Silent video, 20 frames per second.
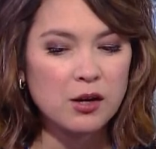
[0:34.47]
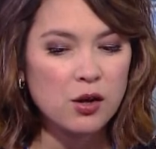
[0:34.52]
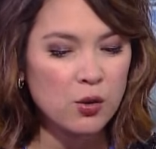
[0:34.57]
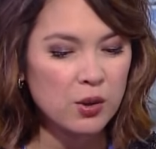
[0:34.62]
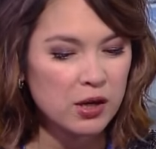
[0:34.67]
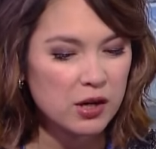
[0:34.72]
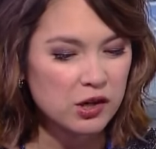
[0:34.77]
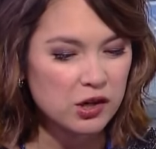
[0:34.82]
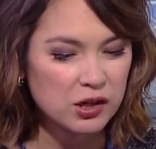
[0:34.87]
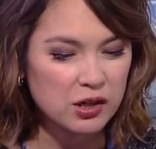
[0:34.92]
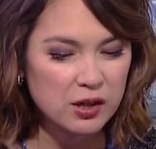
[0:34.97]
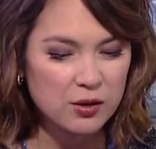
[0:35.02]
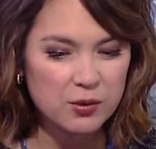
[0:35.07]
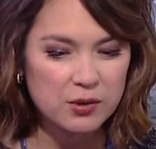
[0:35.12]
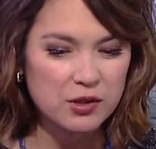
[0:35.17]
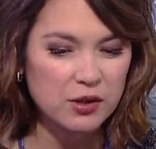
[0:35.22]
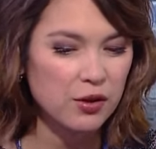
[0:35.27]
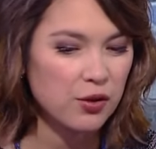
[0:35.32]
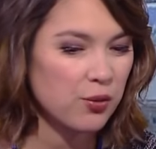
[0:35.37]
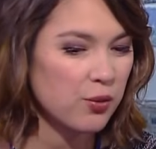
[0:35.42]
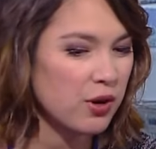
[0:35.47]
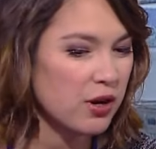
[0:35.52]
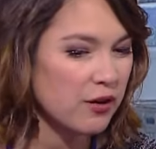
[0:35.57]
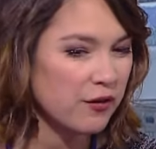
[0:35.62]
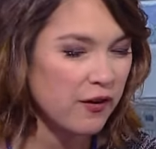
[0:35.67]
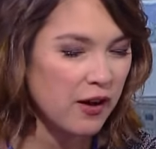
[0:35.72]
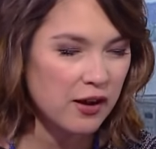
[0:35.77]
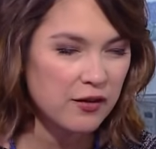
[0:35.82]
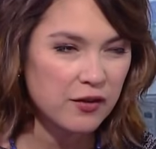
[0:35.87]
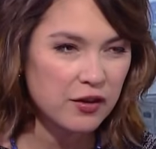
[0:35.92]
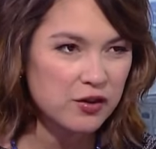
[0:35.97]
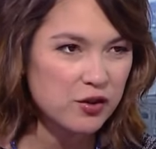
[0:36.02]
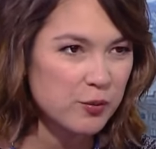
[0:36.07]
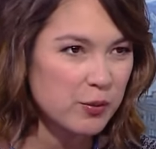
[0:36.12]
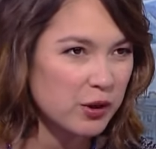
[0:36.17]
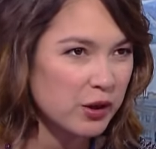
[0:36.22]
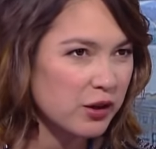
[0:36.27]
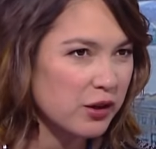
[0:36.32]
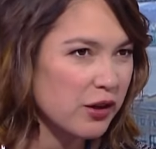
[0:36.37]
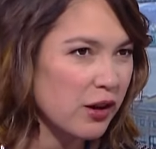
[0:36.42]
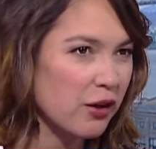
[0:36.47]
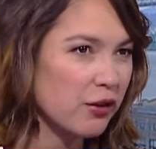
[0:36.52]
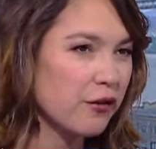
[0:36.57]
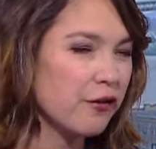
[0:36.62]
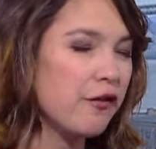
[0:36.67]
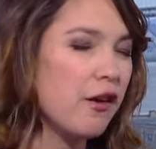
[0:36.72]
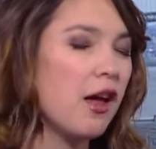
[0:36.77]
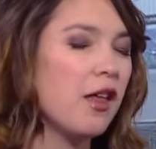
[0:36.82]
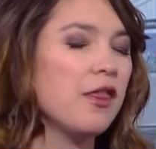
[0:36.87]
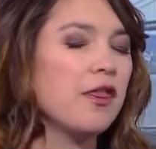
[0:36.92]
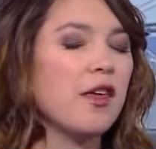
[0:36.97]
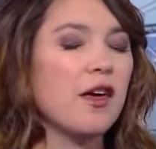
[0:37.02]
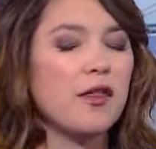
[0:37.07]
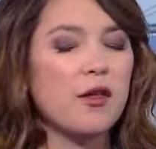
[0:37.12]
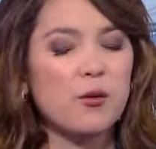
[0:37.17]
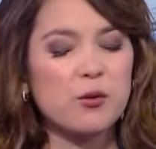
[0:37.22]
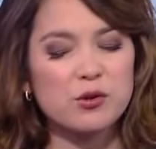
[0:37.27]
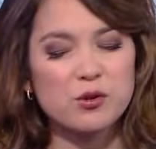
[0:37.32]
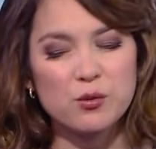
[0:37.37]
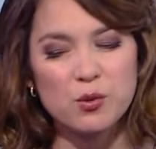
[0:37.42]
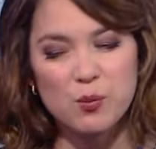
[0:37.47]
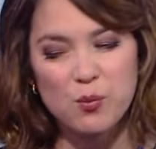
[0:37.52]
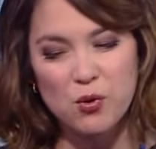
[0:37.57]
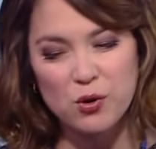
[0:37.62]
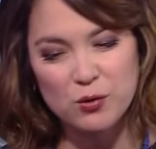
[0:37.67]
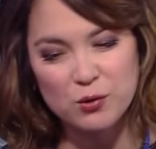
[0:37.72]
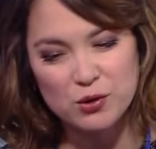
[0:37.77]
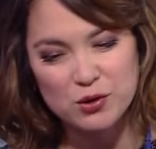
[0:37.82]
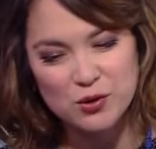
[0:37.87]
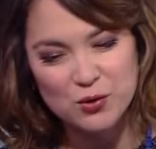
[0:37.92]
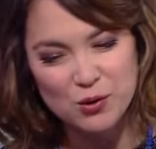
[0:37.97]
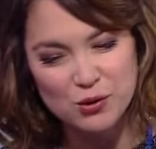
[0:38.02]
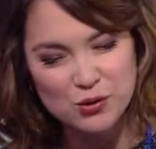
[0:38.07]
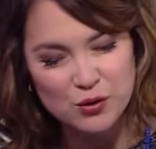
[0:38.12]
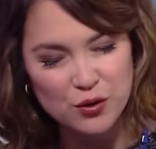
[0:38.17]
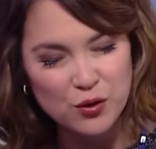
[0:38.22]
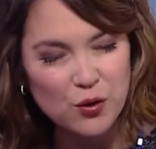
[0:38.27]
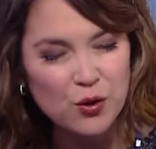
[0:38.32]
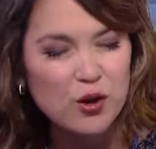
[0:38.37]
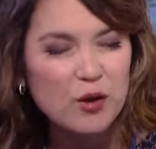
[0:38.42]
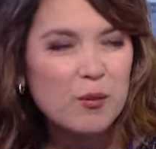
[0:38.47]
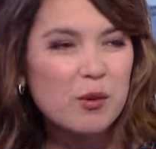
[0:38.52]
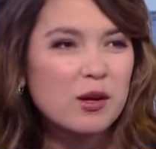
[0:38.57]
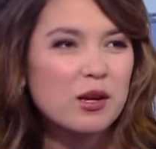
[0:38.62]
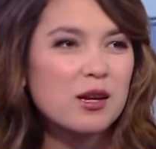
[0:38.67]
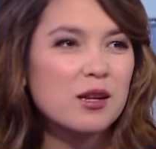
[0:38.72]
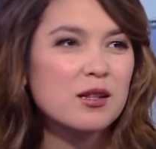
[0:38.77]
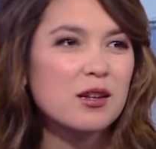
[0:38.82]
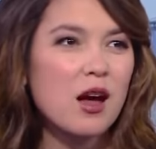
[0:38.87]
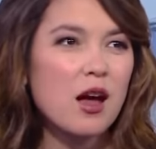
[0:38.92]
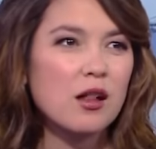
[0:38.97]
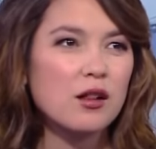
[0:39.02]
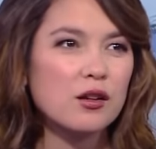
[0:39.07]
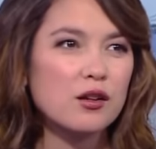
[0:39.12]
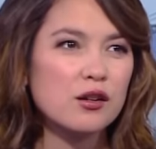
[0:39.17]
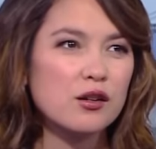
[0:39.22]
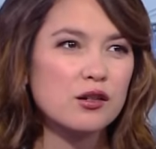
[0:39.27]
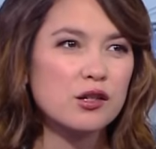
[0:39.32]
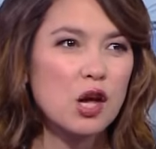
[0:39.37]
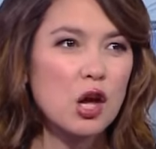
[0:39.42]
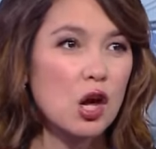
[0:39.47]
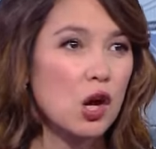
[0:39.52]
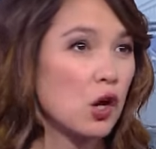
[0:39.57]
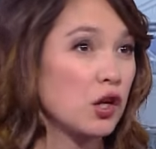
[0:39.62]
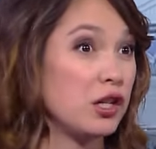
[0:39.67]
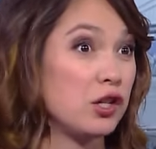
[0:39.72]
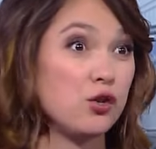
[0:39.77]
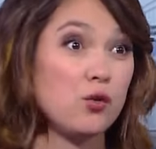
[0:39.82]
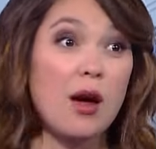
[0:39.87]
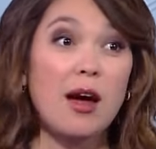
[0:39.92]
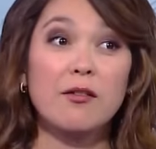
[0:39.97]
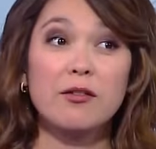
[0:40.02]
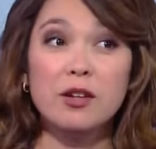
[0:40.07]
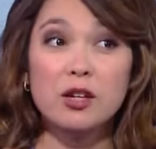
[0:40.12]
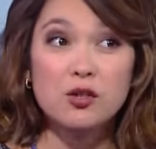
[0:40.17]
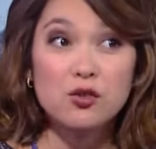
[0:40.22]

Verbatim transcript: I know initially it was a three to five hundred million dollar fund. Then there was a report it was two hundred thirty million dollars. Did you have